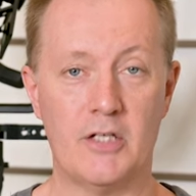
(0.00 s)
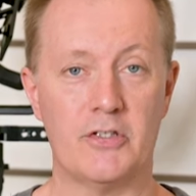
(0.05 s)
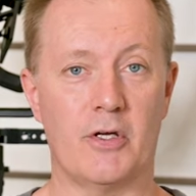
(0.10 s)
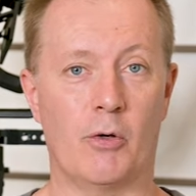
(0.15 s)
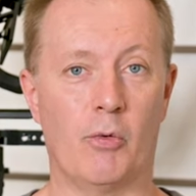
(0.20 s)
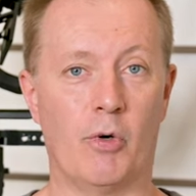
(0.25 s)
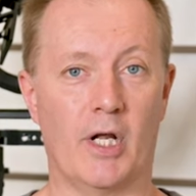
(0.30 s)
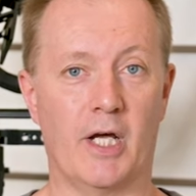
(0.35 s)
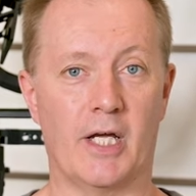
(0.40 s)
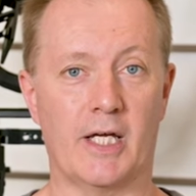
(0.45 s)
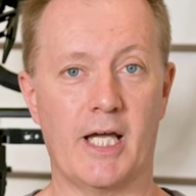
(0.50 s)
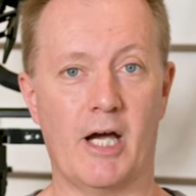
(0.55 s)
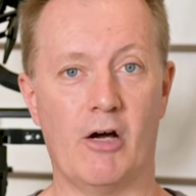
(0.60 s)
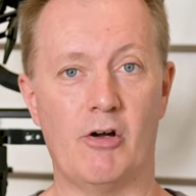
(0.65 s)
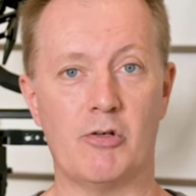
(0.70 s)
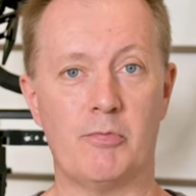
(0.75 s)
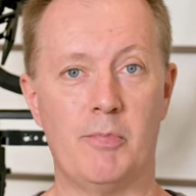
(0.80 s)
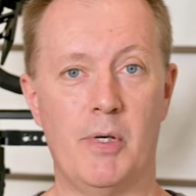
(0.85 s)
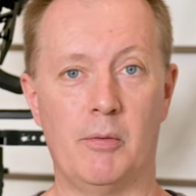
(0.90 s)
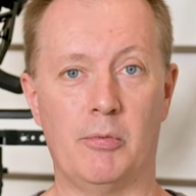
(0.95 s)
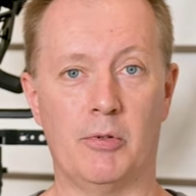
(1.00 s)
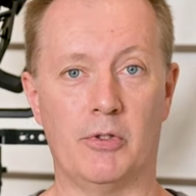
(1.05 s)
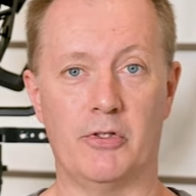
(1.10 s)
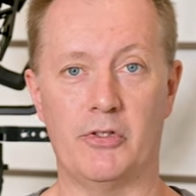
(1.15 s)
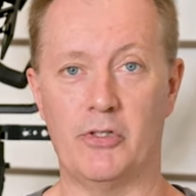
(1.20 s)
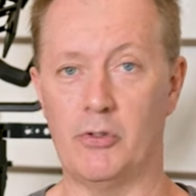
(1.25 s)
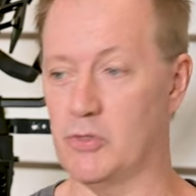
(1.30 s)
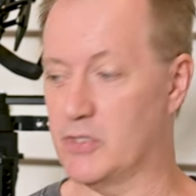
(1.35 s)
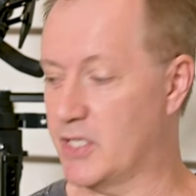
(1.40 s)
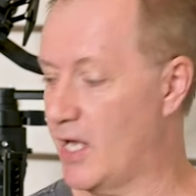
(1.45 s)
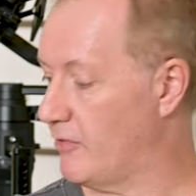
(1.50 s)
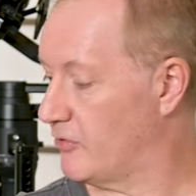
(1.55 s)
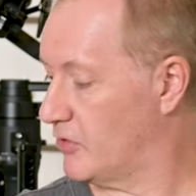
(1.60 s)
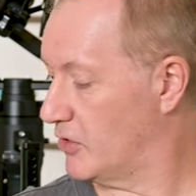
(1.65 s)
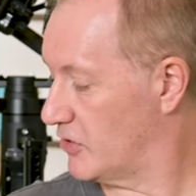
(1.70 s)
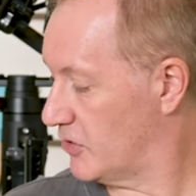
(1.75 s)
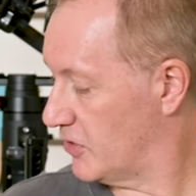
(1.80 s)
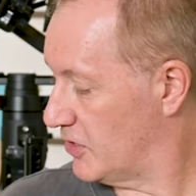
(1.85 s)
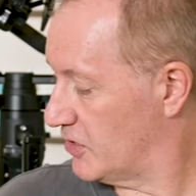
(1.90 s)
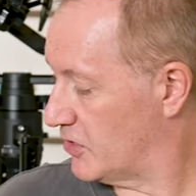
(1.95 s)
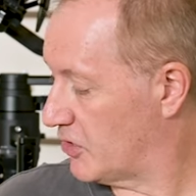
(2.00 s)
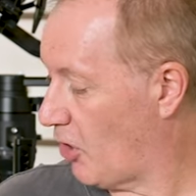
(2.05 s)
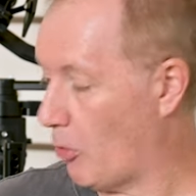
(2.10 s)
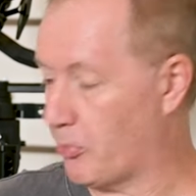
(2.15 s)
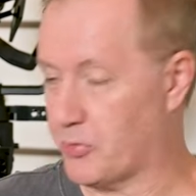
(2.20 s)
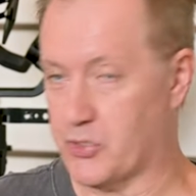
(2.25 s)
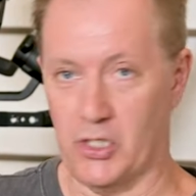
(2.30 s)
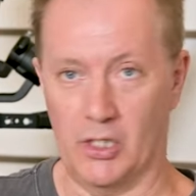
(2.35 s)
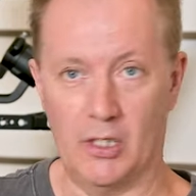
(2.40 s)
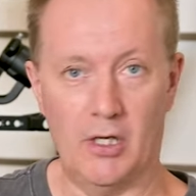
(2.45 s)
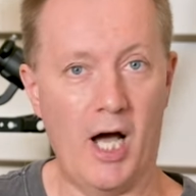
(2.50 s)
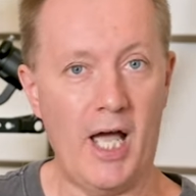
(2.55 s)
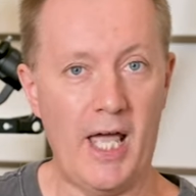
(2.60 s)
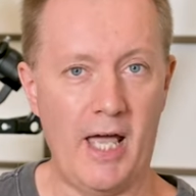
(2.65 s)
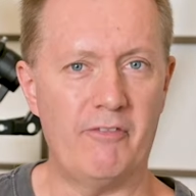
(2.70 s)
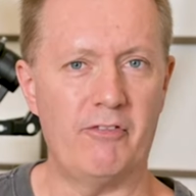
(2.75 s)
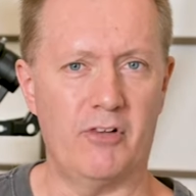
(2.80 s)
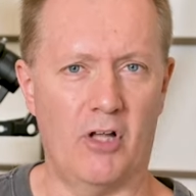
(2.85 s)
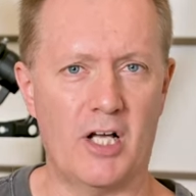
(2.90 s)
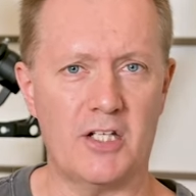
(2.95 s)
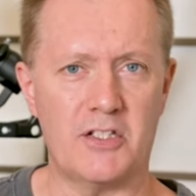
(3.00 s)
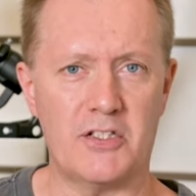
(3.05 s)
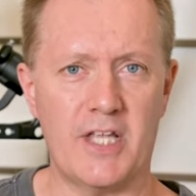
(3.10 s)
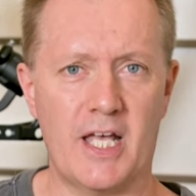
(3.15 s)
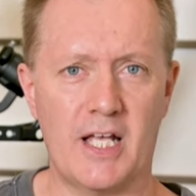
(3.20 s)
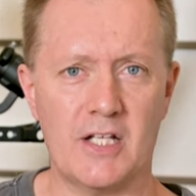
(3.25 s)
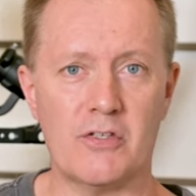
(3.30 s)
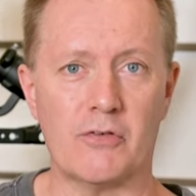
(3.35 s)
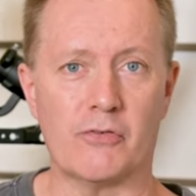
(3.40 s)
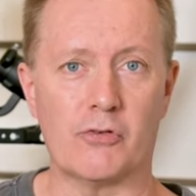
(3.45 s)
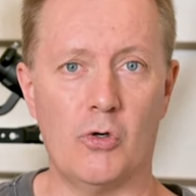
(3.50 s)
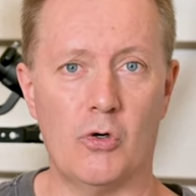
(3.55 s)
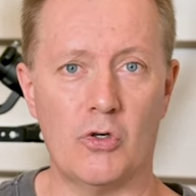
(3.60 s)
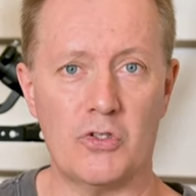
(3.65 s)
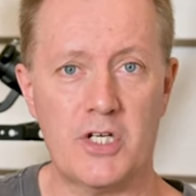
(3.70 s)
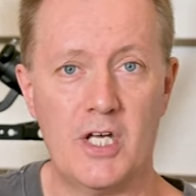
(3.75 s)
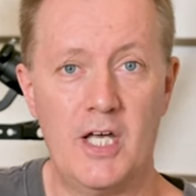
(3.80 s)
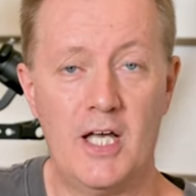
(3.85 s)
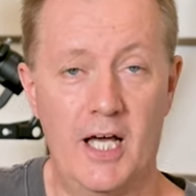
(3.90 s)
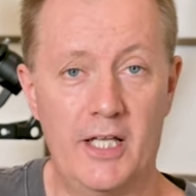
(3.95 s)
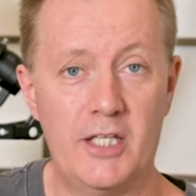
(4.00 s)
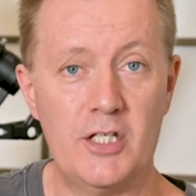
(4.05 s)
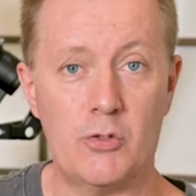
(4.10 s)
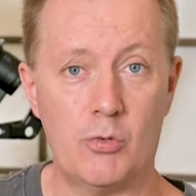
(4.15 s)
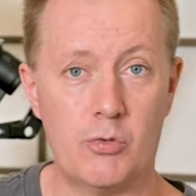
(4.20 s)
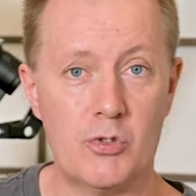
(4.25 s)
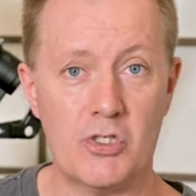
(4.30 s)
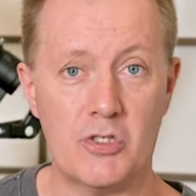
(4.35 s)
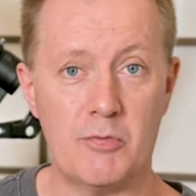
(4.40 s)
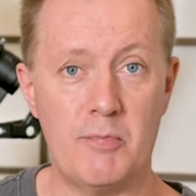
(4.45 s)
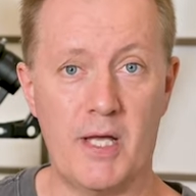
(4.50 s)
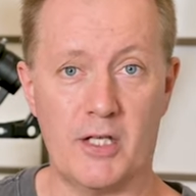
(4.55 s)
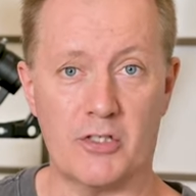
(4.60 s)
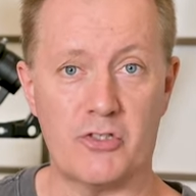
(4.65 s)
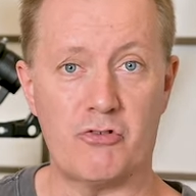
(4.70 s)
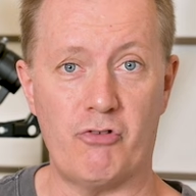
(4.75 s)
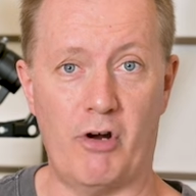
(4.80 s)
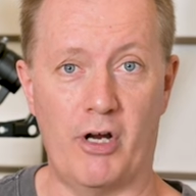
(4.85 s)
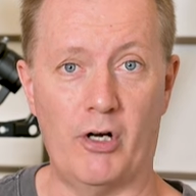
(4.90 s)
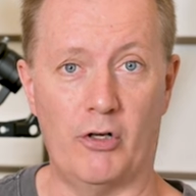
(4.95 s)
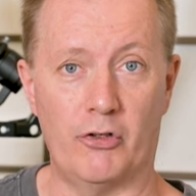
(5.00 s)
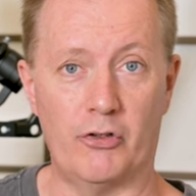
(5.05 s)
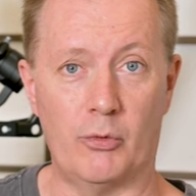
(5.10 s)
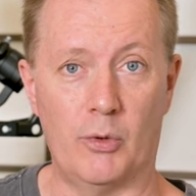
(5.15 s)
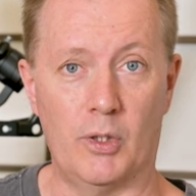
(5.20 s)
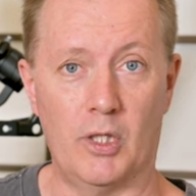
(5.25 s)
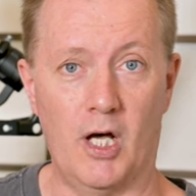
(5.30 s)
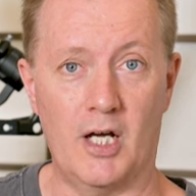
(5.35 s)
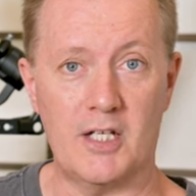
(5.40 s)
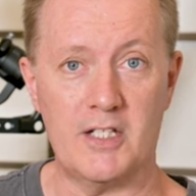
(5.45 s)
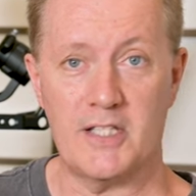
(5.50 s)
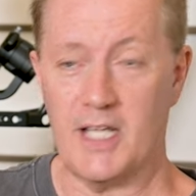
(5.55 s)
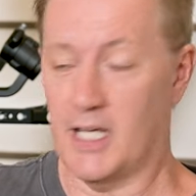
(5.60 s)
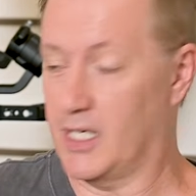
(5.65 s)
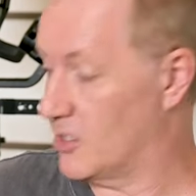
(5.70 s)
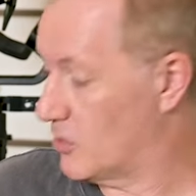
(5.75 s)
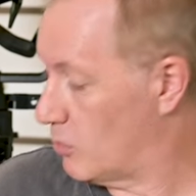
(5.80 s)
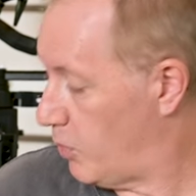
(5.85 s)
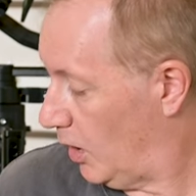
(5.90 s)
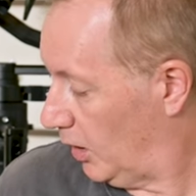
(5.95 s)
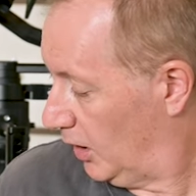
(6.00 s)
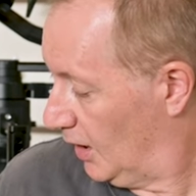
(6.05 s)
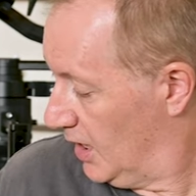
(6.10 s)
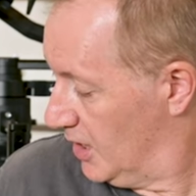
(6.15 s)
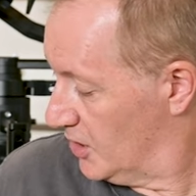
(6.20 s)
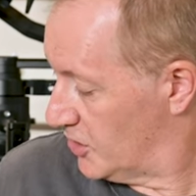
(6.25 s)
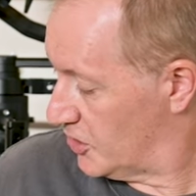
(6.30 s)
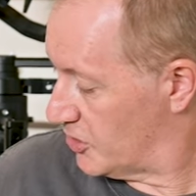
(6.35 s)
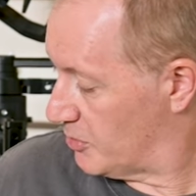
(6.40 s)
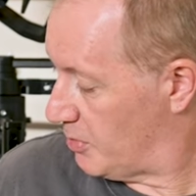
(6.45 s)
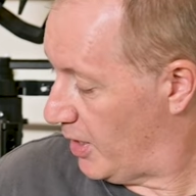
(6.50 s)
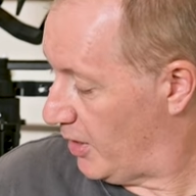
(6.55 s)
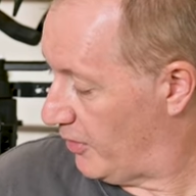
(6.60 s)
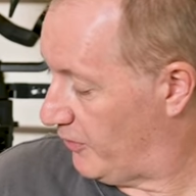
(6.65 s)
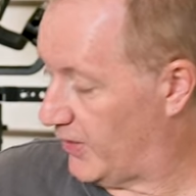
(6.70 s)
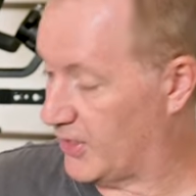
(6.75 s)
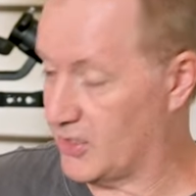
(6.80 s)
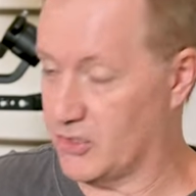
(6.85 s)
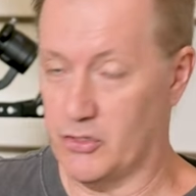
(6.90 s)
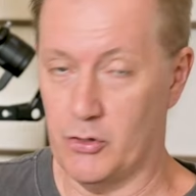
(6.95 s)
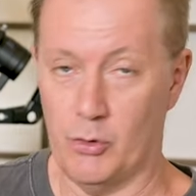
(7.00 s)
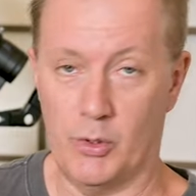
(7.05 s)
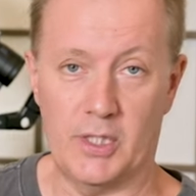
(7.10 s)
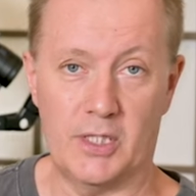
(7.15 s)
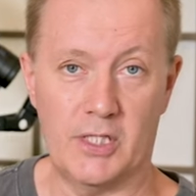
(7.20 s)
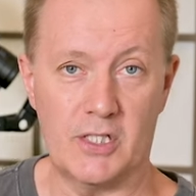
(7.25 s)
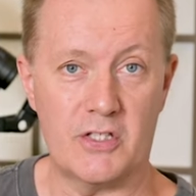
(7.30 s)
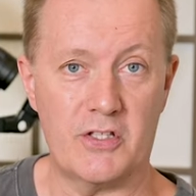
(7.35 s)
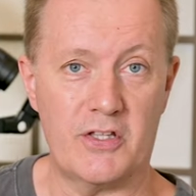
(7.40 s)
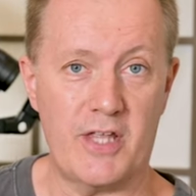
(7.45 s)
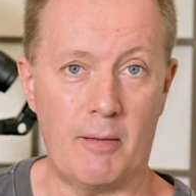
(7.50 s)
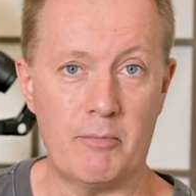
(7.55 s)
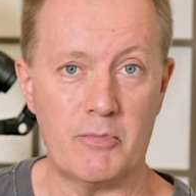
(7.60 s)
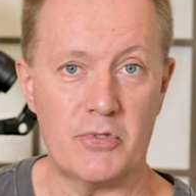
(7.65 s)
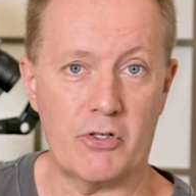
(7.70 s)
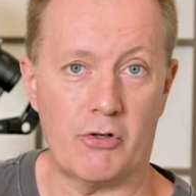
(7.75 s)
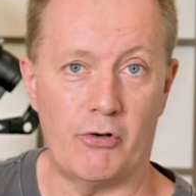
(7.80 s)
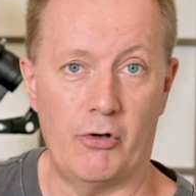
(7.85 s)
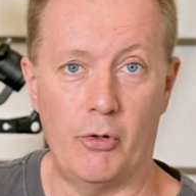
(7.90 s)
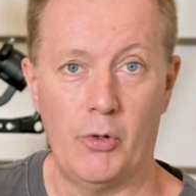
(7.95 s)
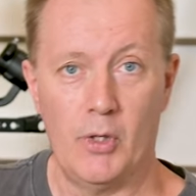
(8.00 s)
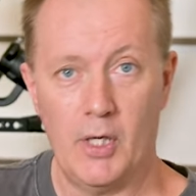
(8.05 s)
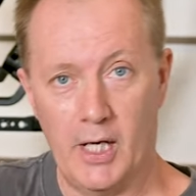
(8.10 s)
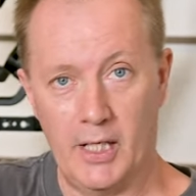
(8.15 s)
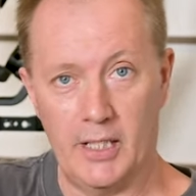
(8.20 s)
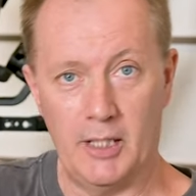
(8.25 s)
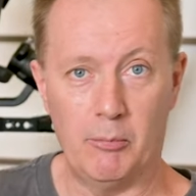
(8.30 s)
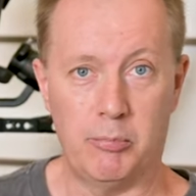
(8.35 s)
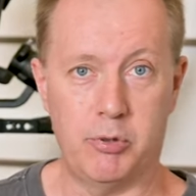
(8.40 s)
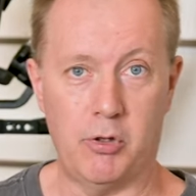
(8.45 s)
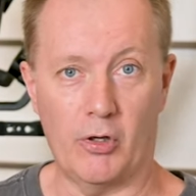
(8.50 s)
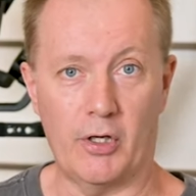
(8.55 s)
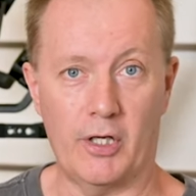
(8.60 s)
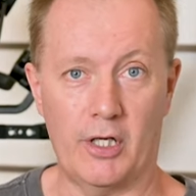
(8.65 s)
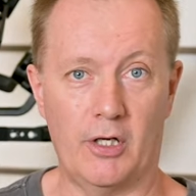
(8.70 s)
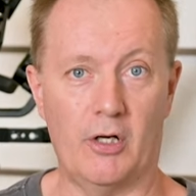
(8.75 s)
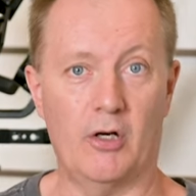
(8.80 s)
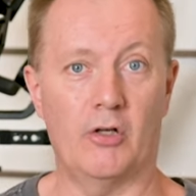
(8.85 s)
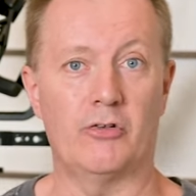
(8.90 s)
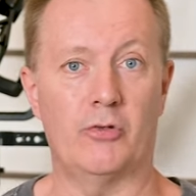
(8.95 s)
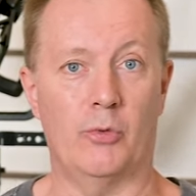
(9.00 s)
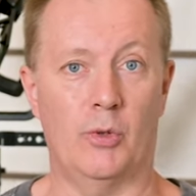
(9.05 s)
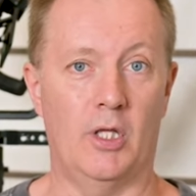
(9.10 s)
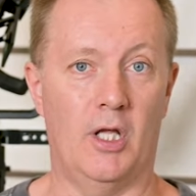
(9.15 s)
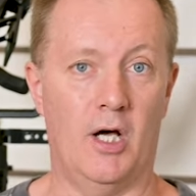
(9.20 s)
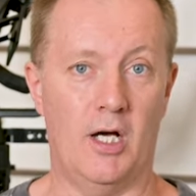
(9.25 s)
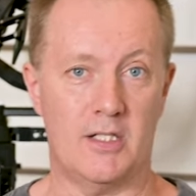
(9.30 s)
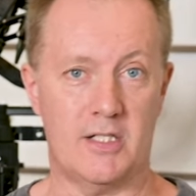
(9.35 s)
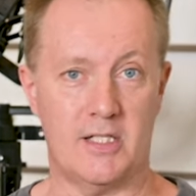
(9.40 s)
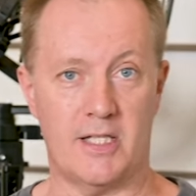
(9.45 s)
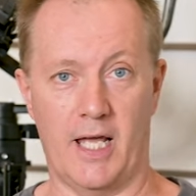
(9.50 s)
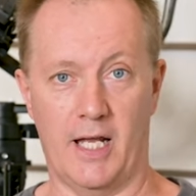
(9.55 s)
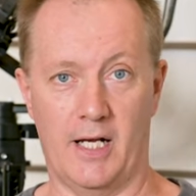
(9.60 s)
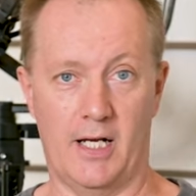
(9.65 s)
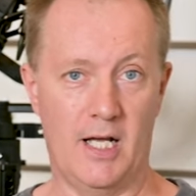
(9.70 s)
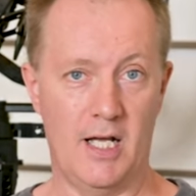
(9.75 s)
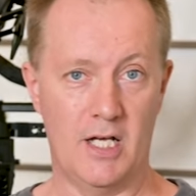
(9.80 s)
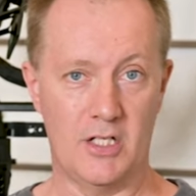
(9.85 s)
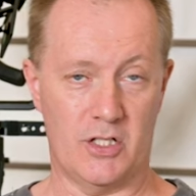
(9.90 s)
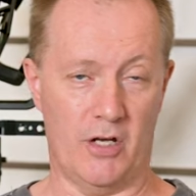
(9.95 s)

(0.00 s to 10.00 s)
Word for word: So what I encourage people to do is have just this option. I have light stands, of course, and this will just mount straight onto a light stand as well. It's just a matter of undoing this thumb screw and then plonking it onto a light stand.